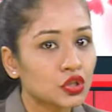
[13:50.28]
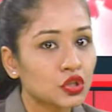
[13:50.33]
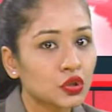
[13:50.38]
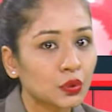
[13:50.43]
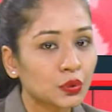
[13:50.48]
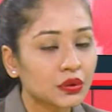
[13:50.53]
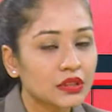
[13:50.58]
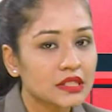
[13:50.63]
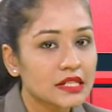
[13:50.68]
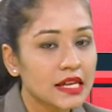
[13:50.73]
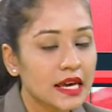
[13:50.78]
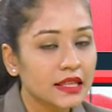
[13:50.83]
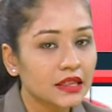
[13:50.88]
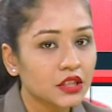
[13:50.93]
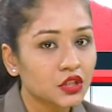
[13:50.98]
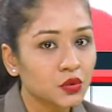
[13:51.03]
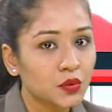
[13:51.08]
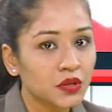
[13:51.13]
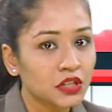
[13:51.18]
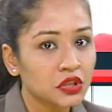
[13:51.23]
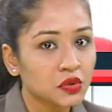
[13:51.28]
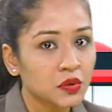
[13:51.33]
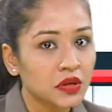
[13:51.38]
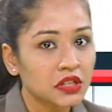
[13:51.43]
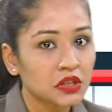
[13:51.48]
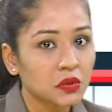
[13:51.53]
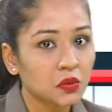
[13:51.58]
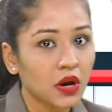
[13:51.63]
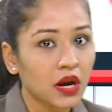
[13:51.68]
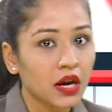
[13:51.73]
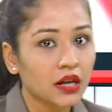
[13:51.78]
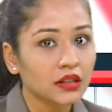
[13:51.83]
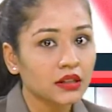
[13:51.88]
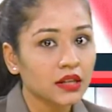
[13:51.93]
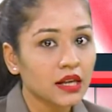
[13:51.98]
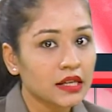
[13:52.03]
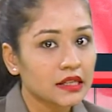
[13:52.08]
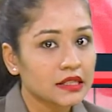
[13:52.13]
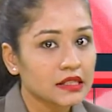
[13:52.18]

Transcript: June 10, 2021,